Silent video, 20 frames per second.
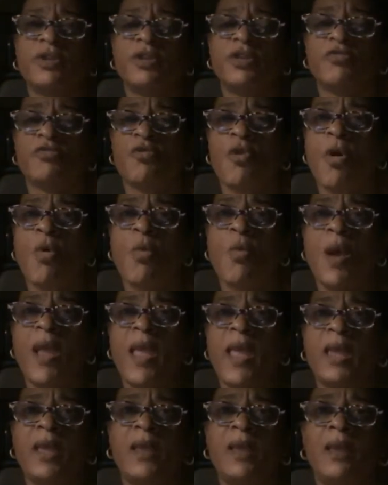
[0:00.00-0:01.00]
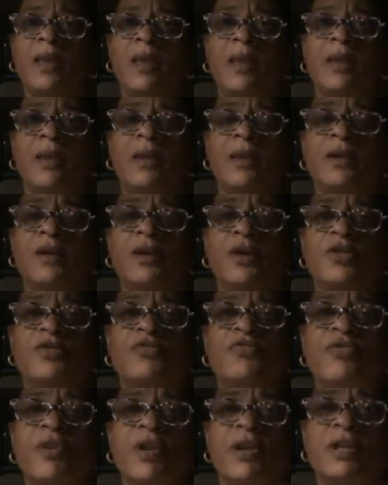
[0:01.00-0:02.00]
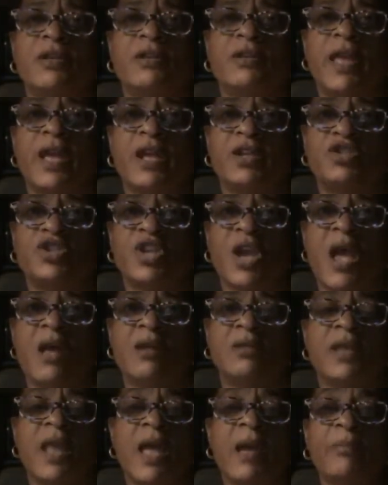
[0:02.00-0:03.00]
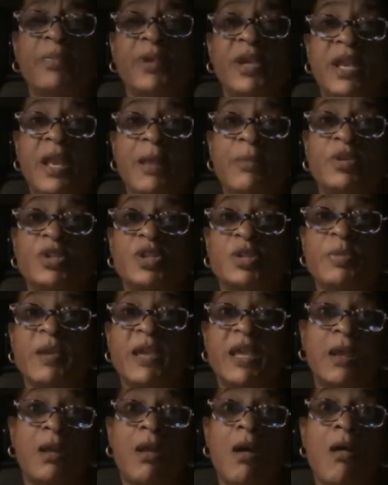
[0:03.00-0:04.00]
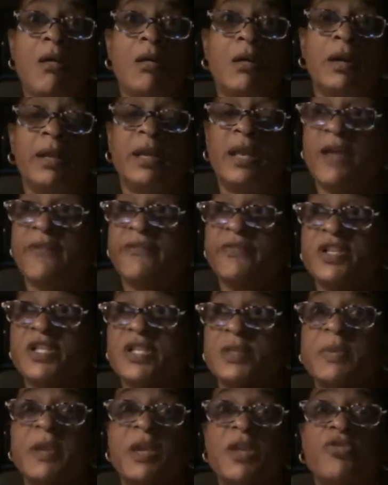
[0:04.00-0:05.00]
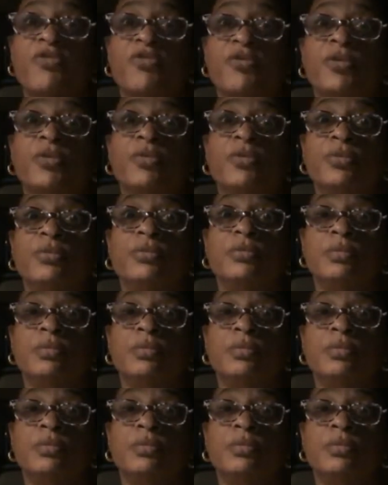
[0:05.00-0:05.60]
in the wrong way could render that child not being able to speak at all and having to speak through